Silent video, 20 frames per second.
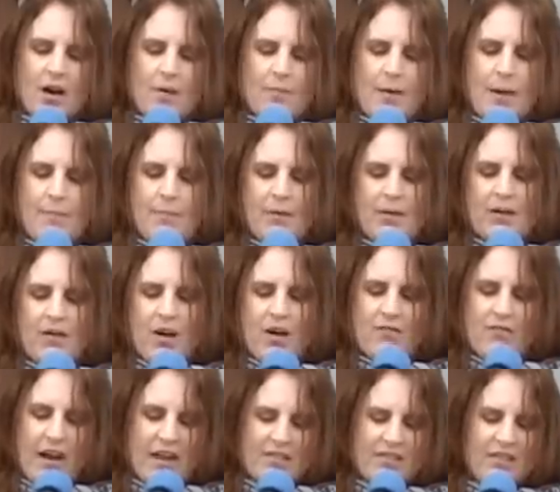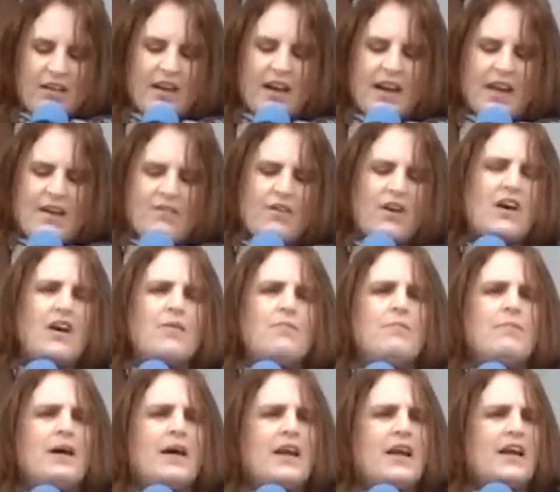People are arrested and even
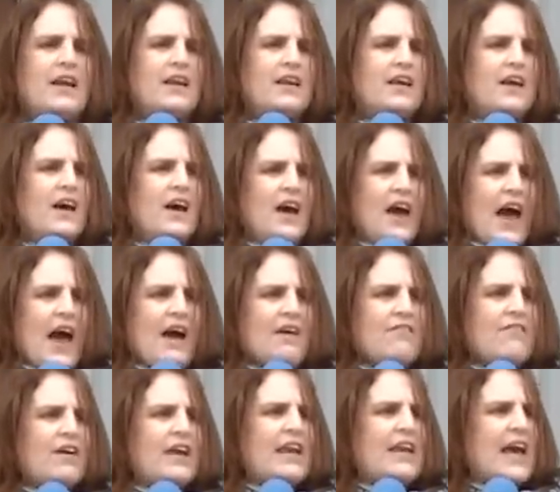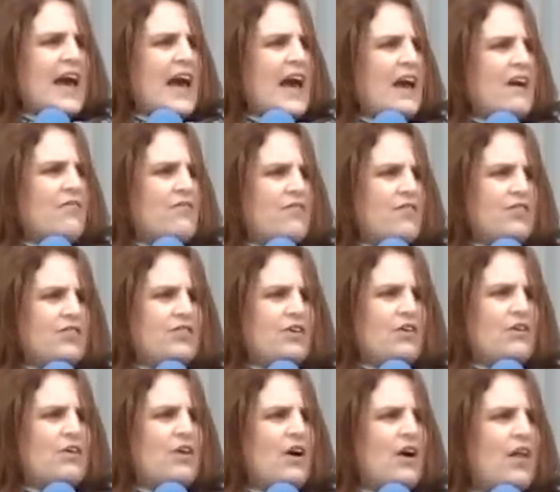committed every day for
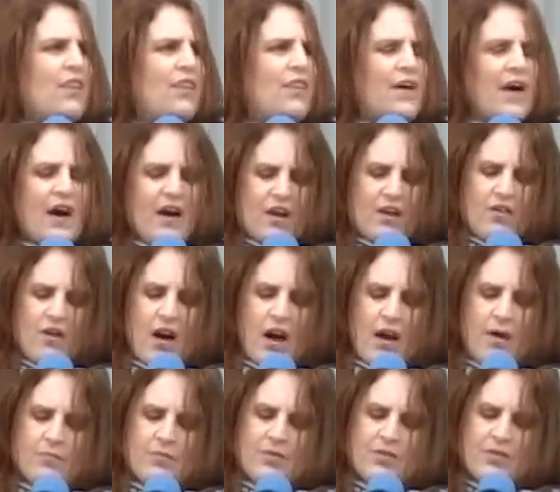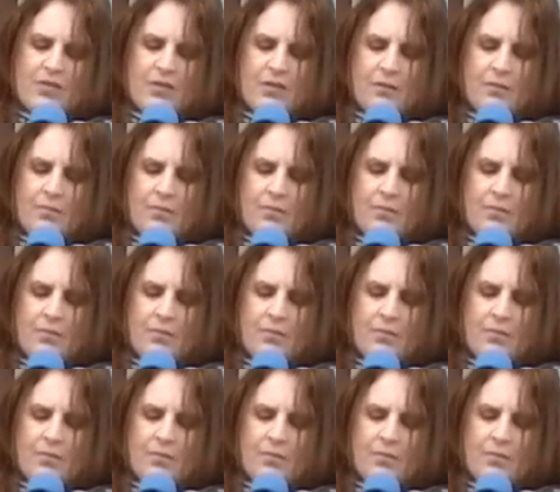so-called thought crimes,